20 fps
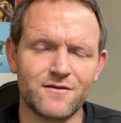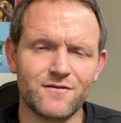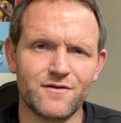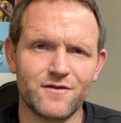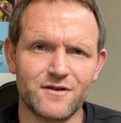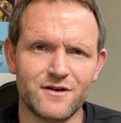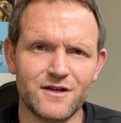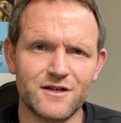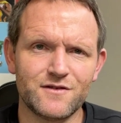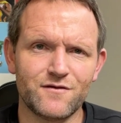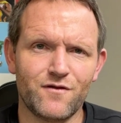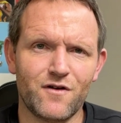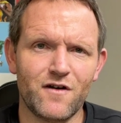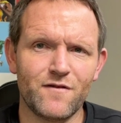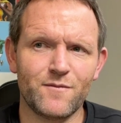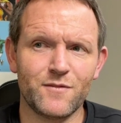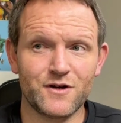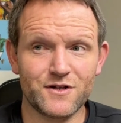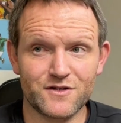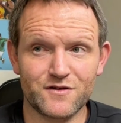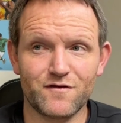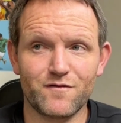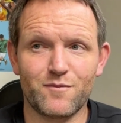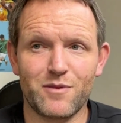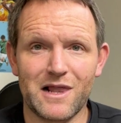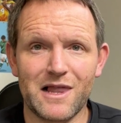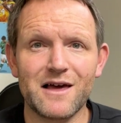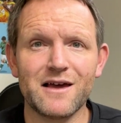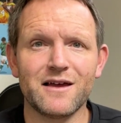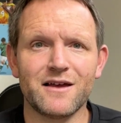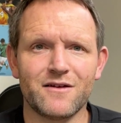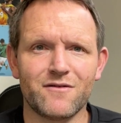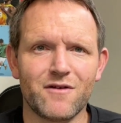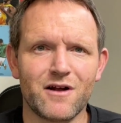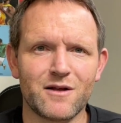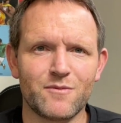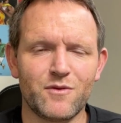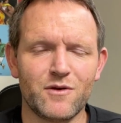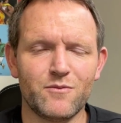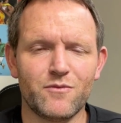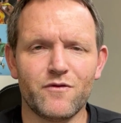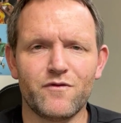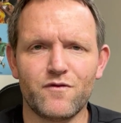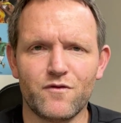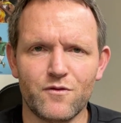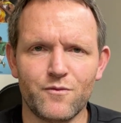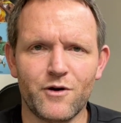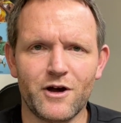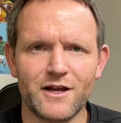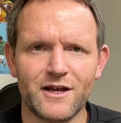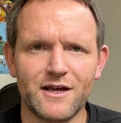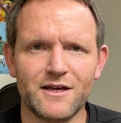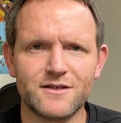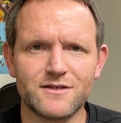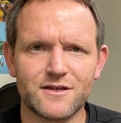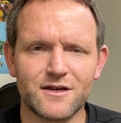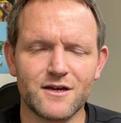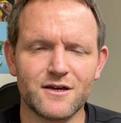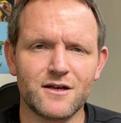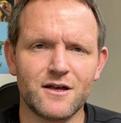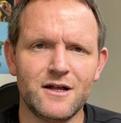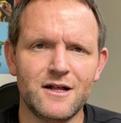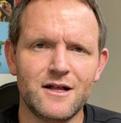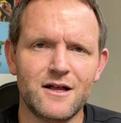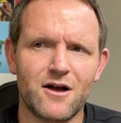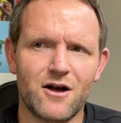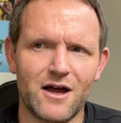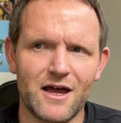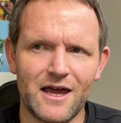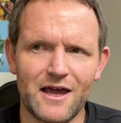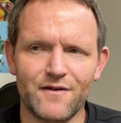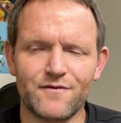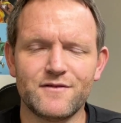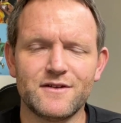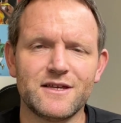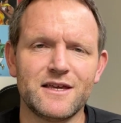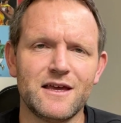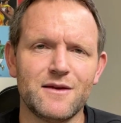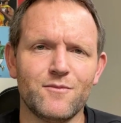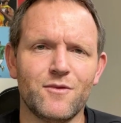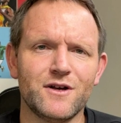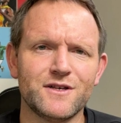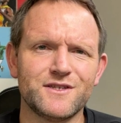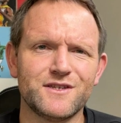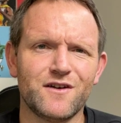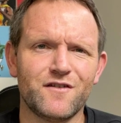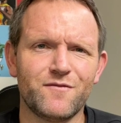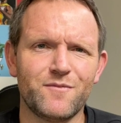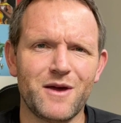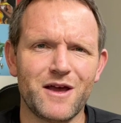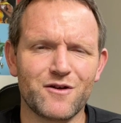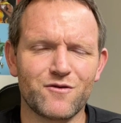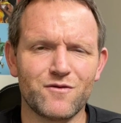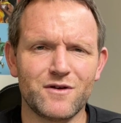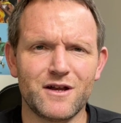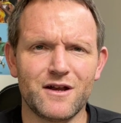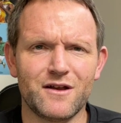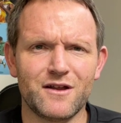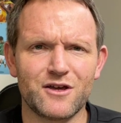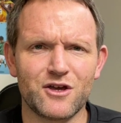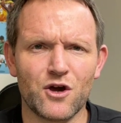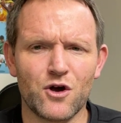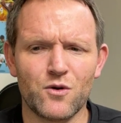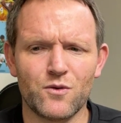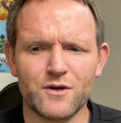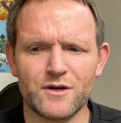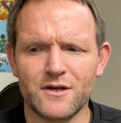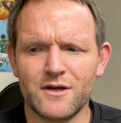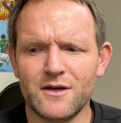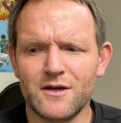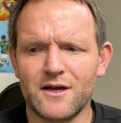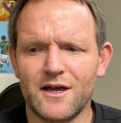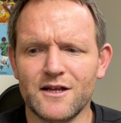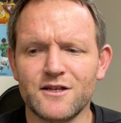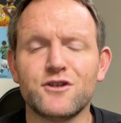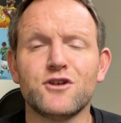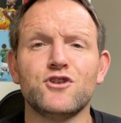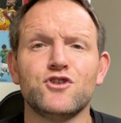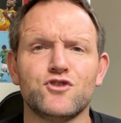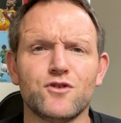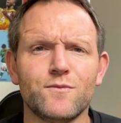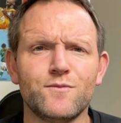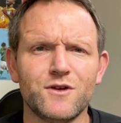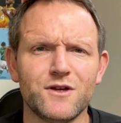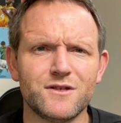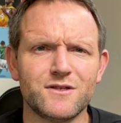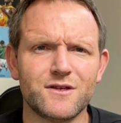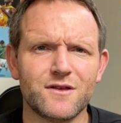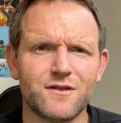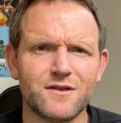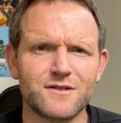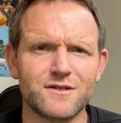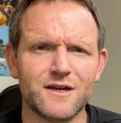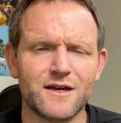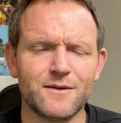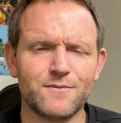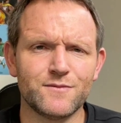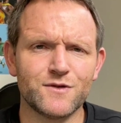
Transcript: For the next 5 minutes of playing rugby before my next kick, I have to get myself back ready to go and contribute to the team.